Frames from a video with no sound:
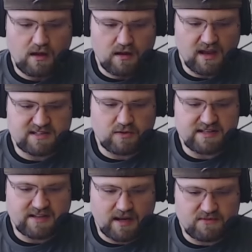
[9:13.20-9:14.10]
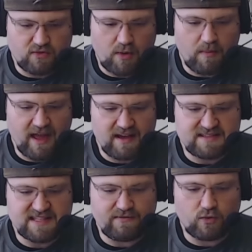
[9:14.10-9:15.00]
Next question comes from Omega
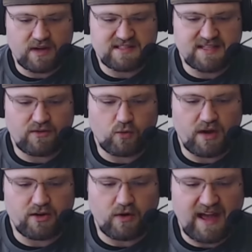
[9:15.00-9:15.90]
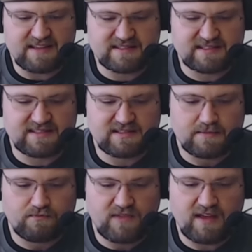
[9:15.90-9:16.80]
seven one seven one, who asks,
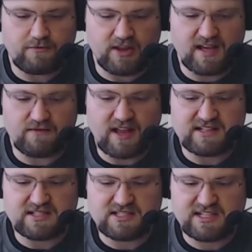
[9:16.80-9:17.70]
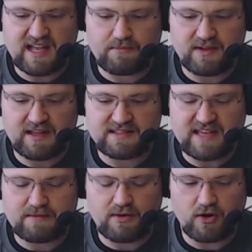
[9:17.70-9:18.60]
if League of Legends champions
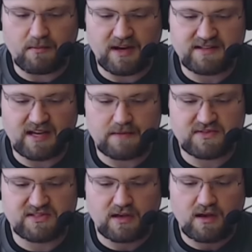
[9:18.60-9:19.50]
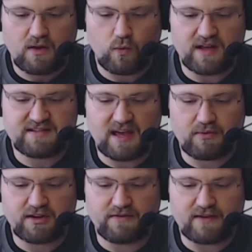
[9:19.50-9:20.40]
had Pokemon types, what type
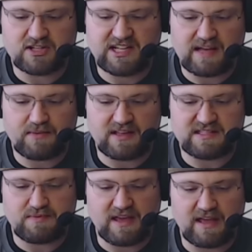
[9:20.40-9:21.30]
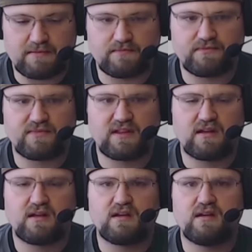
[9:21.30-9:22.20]
would your favorite champions be?
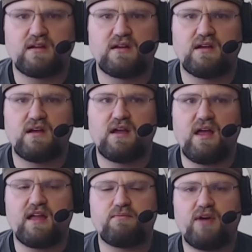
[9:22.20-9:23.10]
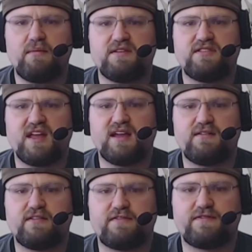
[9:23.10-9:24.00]
I could probably think
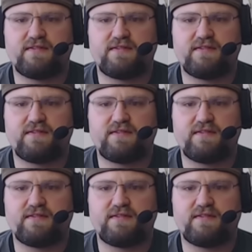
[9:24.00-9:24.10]
of...